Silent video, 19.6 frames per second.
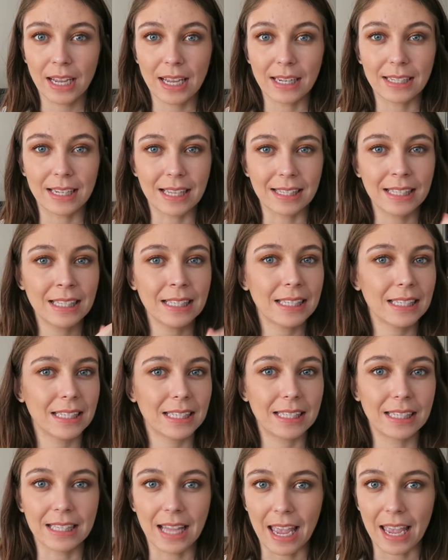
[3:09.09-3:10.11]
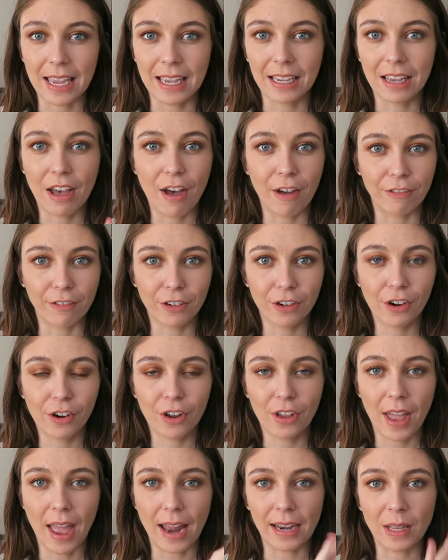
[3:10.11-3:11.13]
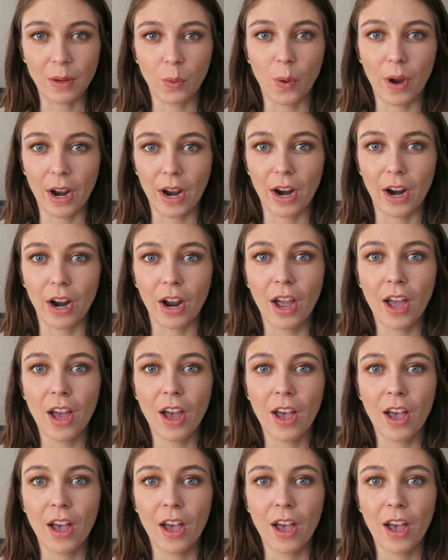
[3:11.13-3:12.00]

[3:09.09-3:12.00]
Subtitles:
It doesn't say Covergirl anywhere